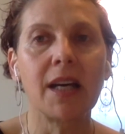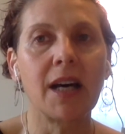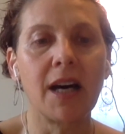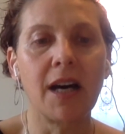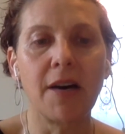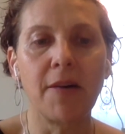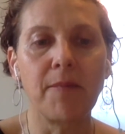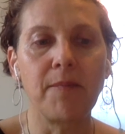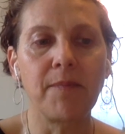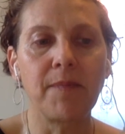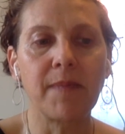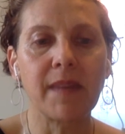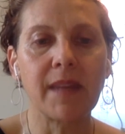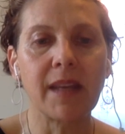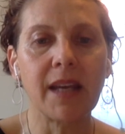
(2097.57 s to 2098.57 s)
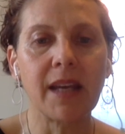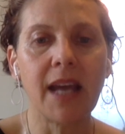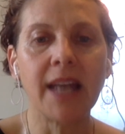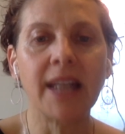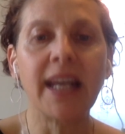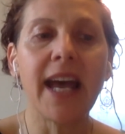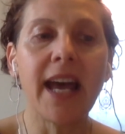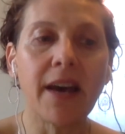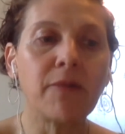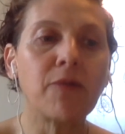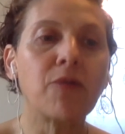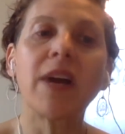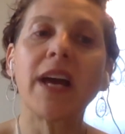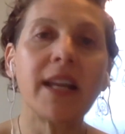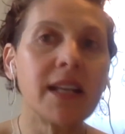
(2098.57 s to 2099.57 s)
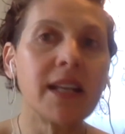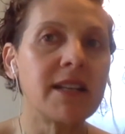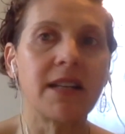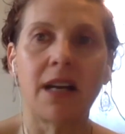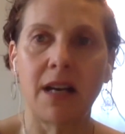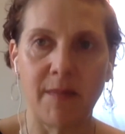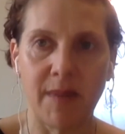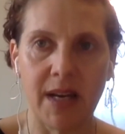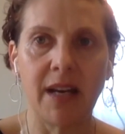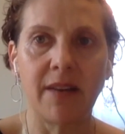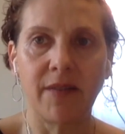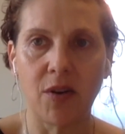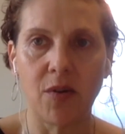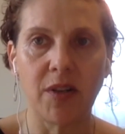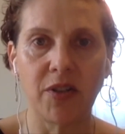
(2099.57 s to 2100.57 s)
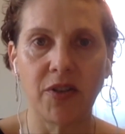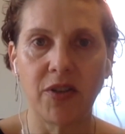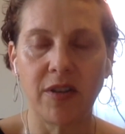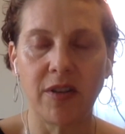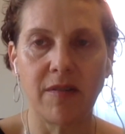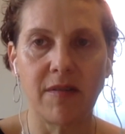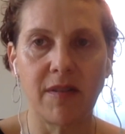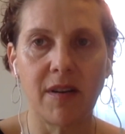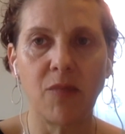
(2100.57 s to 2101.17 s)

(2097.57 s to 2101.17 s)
Um, and every any time I have a question,